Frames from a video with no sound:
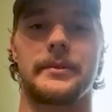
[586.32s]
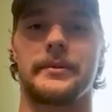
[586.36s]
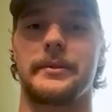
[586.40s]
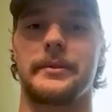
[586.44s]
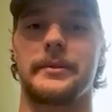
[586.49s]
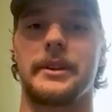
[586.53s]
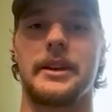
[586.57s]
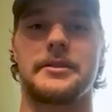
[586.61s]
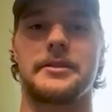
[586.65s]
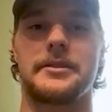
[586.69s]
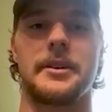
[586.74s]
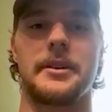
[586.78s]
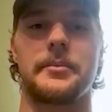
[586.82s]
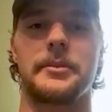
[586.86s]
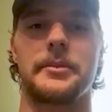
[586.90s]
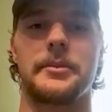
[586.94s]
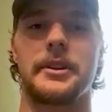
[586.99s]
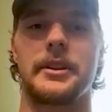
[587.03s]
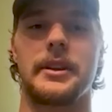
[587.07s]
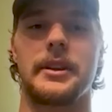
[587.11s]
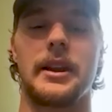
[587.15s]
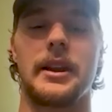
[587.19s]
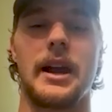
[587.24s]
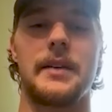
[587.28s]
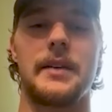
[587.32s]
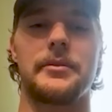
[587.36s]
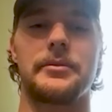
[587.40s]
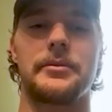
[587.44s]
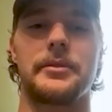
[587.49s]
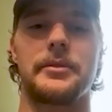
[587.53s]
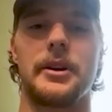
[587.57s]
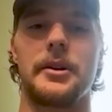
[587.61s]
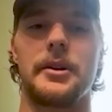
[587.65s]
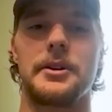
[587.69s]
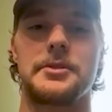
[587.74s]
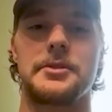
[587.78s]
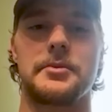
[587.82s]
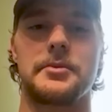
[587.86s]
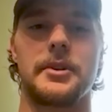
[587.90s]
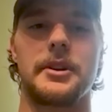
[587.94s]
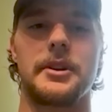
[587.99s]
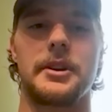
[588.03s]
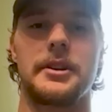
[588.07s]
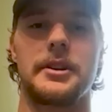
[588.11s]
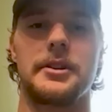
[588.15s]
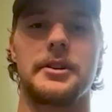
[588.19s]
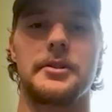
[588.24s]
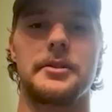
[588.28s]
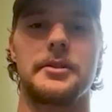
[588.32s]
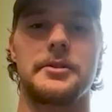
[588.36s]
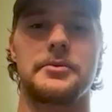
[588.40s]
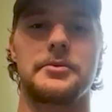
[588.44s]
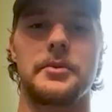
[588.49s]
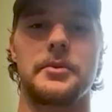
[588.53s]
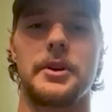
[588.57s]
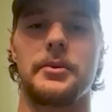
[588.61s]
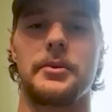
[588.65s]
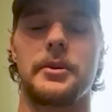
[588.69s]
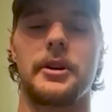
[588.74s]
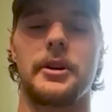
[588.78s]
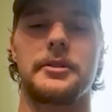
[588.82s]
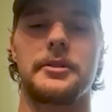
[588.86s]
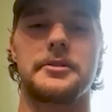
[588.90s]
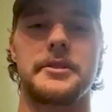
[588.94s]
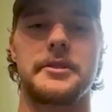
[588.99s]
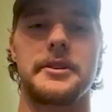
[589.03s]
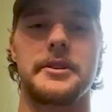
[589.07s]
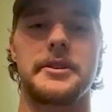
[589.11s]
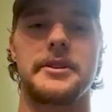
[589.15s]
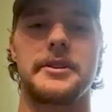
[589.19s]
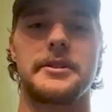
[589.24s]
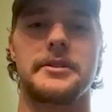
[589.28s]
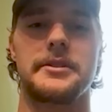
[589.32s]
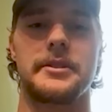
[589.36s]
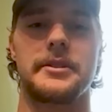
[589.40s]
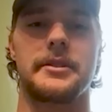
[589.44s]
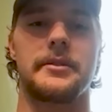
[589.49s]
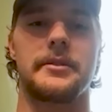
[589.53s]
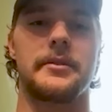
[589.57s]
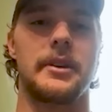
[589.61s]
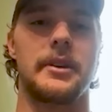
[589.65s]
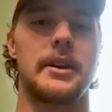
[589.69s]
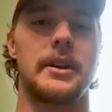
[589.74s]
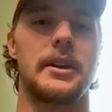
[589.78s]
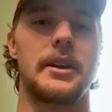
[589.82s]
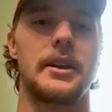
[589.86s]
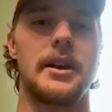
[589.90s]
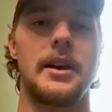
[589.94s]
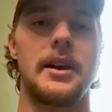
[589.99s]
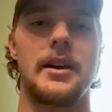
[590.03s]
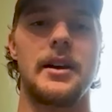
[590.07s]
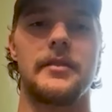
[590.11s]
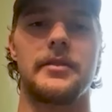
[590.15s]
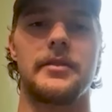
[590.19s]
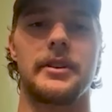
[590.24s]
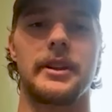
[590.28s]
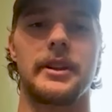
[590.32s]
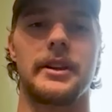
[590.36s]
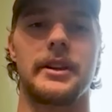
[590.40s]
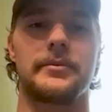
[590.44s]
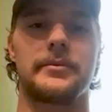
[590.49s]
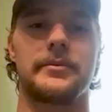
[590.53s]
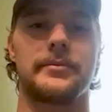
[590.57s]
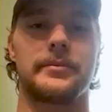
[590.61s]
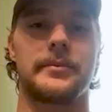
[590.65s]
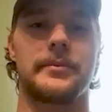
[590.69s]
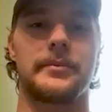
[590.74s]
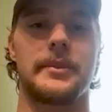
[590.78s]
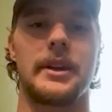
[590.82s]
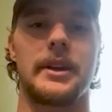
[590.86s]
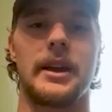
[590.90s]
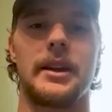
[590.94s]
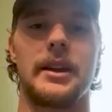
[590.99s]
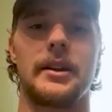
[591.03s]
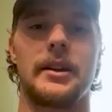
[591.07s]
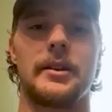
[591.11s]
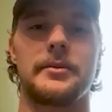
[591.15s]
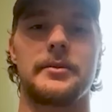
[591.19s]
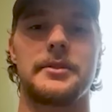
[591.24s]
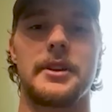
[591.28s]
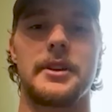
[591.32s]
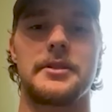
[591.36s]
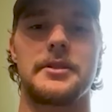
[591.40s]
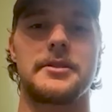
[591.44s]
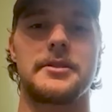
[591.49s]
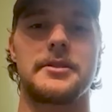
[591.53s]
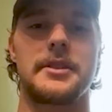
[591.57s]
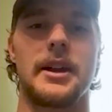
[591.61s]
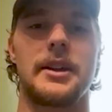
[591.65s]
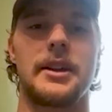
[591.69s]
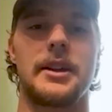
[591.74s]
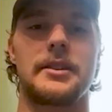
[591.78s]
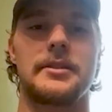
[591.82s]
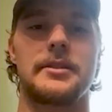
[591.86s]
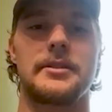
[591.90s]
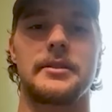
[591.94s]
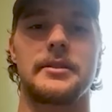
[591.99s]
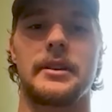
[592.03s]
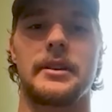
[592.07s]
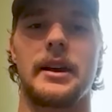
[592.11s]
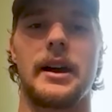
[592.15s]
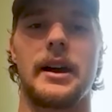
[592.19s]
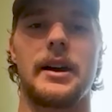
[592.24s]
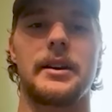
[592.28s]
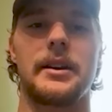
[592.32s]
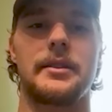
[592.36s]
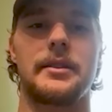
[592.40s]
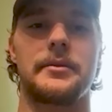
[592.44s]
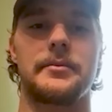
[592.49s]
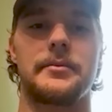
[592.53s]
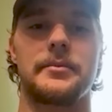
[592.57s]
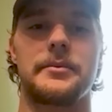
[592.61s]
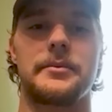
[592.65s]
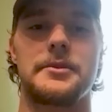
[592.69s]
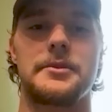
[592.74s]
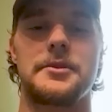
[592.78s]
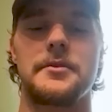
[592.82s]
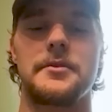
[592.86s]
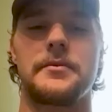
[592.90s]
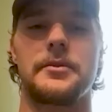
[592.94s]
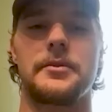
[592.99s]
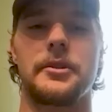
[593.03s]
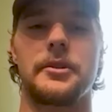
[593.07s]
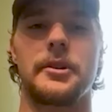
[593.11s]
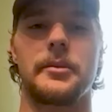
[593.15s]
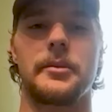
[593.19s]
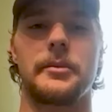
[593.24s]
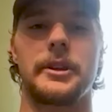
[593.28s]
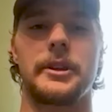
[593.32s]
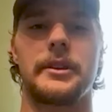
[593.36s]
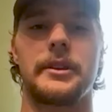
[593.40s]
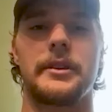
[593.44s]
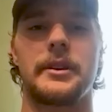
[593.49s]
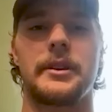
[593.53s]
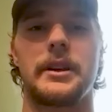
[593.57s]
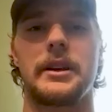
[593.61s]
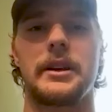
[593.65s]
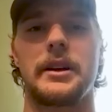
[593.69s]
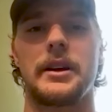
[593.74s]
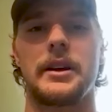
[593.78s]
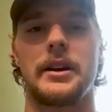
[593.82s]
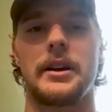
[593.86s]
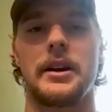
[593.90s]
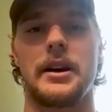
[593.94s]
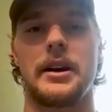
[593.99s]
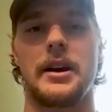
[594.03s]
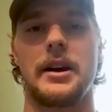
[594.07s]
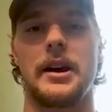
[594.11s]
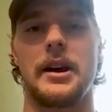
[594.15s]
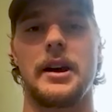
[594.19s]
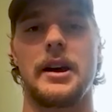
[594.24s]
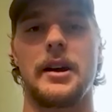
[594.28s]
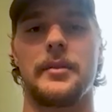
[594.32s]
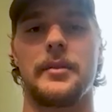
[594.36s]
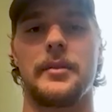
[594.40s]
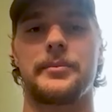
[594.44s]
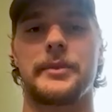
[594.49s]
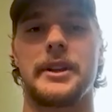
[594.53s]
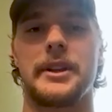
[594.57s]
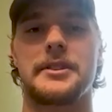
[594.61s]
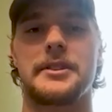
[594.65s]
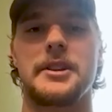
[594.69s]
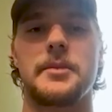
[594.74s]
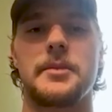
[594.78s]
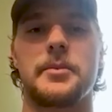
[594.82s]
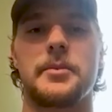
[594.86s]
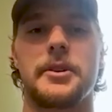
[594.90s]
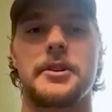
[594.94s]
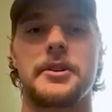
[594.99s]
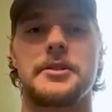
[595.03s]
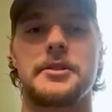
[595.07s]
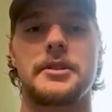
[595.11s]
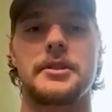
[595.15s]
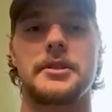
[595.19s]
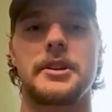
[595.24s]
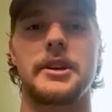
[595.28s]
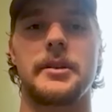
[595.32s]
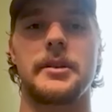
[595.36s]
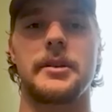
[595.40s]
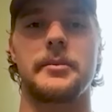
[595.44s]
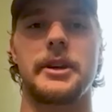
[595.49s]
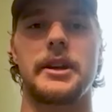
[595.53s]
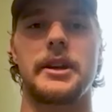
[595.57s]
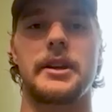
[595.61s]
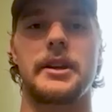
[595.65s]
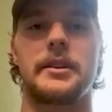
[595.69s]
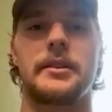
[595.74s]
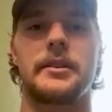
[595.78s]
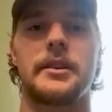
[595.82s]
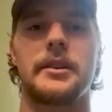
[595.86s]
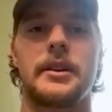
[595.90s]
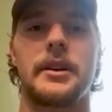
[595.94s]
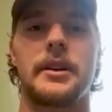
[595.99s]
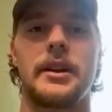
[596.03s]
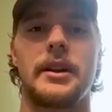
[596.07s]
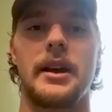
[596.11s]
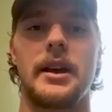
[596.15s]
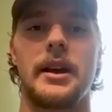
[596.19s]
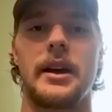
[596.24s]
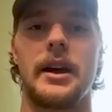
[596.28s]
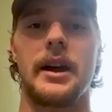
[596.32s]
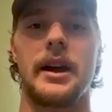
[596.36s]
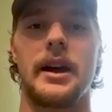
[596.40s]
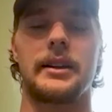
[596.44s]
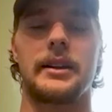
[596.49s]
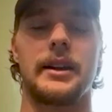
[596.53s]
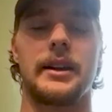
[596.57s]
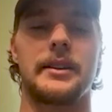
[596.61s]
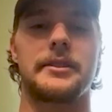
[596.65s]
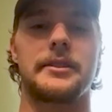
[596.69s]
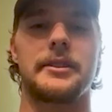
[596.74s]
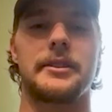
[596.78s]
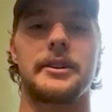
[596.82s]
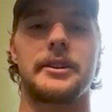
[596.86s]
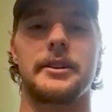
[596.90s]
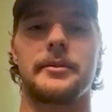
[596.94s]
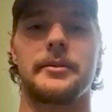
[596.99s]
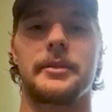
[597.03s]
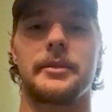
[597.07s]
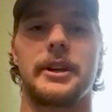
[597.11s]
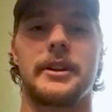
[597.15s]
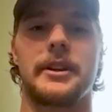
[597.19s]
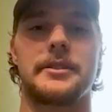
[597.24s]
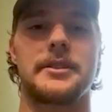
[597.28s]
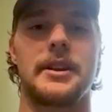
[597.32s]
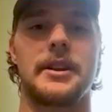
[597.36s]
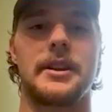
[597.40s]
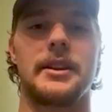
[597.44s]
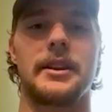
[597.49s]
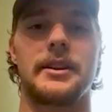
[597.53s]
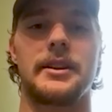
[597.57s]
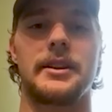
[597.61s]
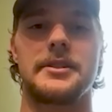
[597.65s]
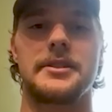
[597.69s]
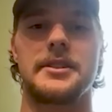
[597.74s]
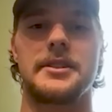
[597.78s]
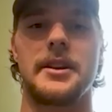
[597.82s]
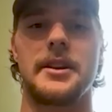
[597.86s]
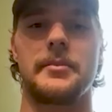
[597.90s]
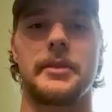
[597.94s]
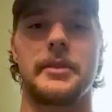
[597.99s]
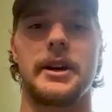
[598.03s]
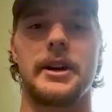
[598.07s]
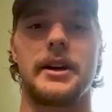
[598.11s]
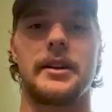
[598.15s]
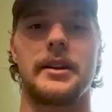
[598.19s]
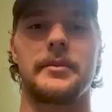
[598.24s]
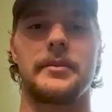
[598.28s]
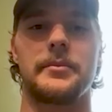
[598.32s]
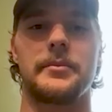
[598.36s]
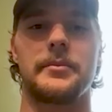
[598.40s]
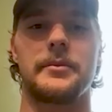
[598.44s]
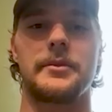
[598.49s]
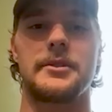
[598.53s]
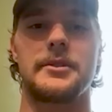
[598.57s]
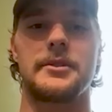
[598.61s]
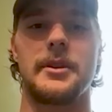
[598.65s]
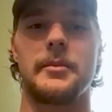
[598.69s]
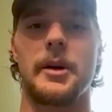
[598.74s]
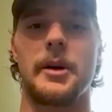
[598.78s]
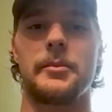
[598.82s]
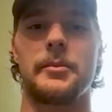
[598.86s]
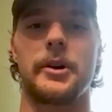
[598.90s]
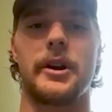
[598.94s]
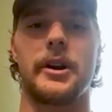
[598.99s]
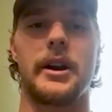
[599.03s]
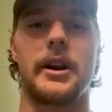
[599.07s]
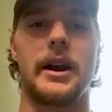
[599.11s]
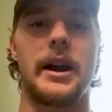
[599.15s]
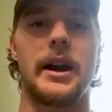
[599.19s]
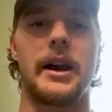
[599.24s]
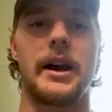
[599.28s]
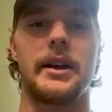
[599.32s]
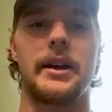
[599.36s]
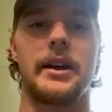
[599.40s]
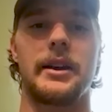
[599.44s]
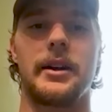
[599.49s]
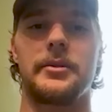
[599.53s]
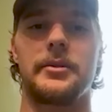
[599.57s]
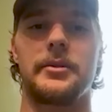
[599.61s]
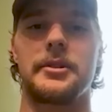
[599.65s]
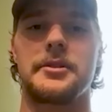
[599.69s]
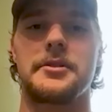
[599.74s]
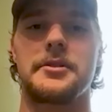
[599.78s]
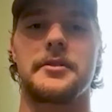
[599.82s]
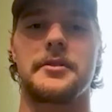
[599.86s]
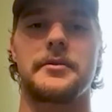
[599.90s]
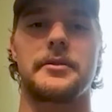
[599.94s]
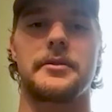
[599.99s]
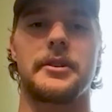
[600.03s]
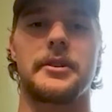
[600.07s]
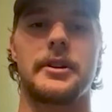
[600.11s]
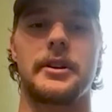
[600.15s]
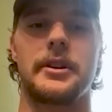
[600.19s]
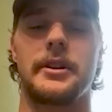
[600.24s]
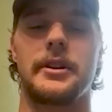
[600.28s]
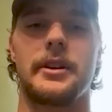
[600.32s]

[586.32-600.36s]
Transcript: that's something that I've always wanted to do is win a World Series and feel like you got to set your sights high and shoot for them. And uh, I'd say personally, I mean, I like to, like I said, I like to set my set my bar high, and I want to shoot for an